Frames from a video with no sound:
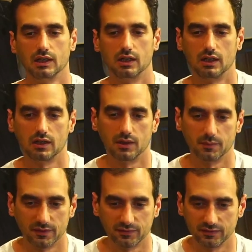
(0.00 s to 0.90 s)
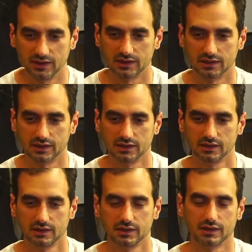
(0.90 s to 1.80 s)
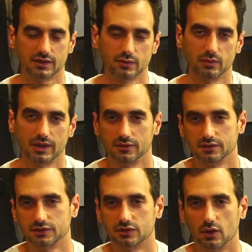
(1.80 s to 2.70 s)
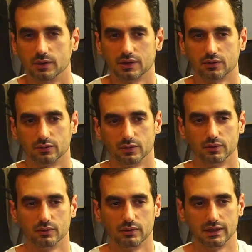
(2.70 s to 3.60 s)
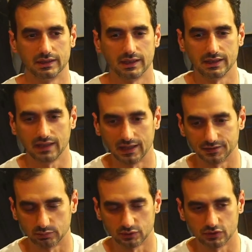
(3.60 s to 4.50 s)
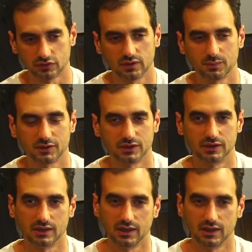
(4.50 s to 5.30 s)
the feeling that the writer is going through, and yet he has a prescription.